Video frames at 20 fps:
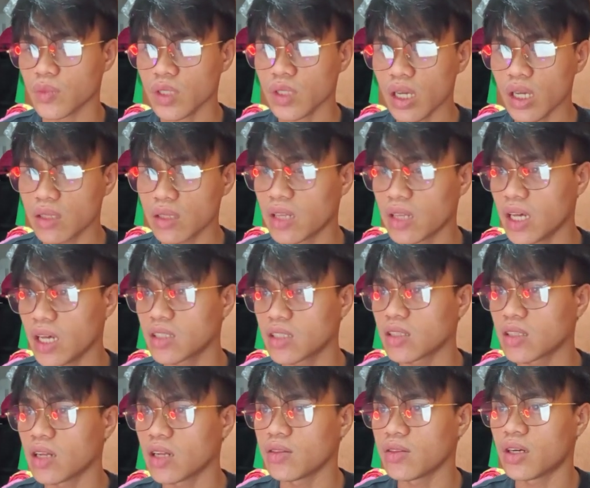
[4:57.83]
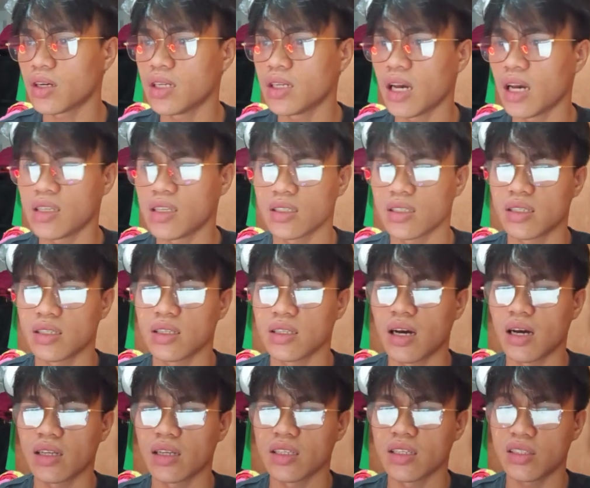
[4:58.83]
They standardizing
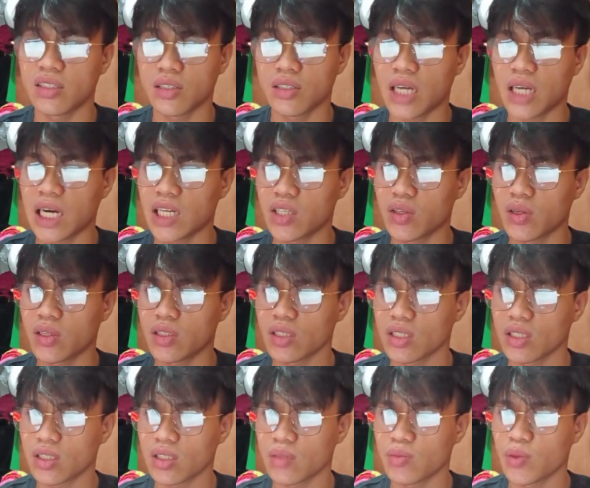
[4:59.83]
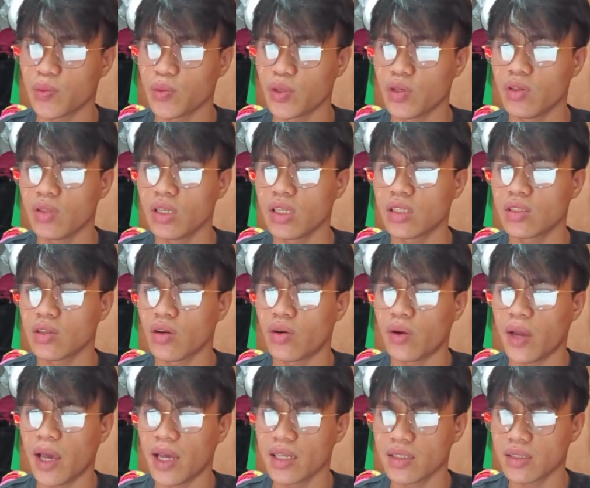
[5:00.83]
the International System of Units or
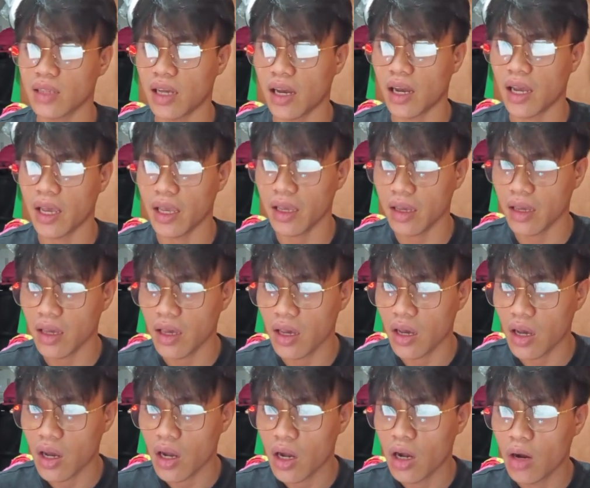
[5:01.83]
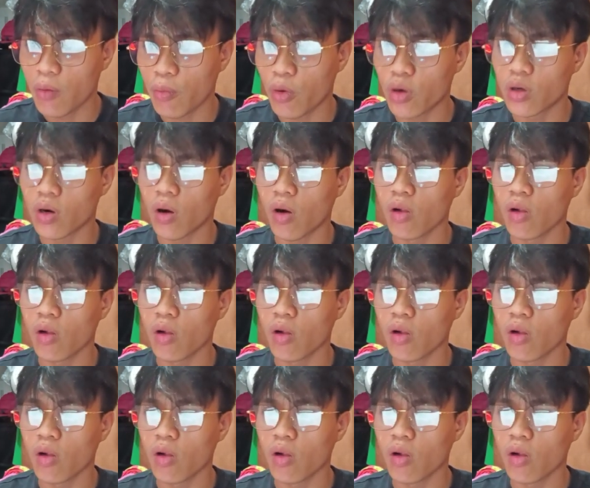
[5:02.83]
SI for all